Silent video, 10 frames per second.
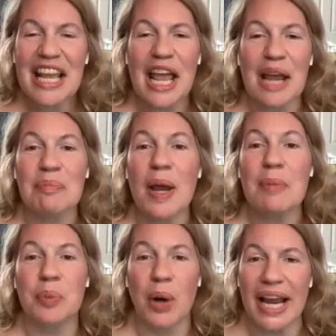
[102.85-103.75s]
And
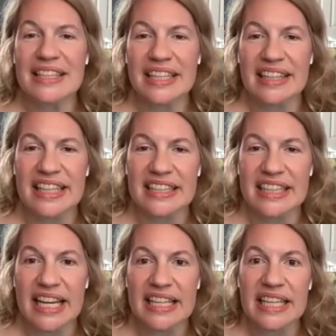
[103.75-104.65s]
branding these
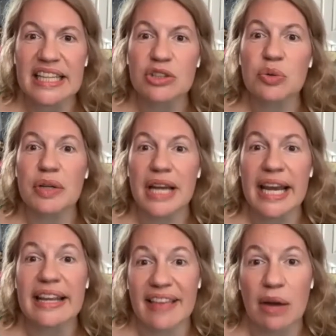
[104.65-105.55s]
days is
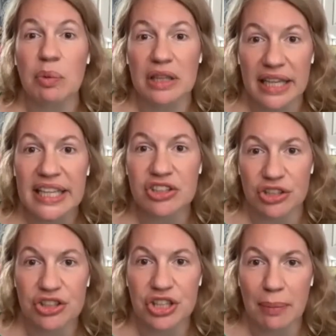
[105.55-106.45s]
creating that
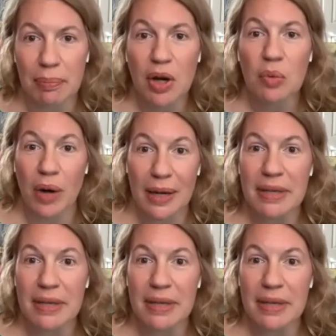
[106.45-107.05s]
relationship, right?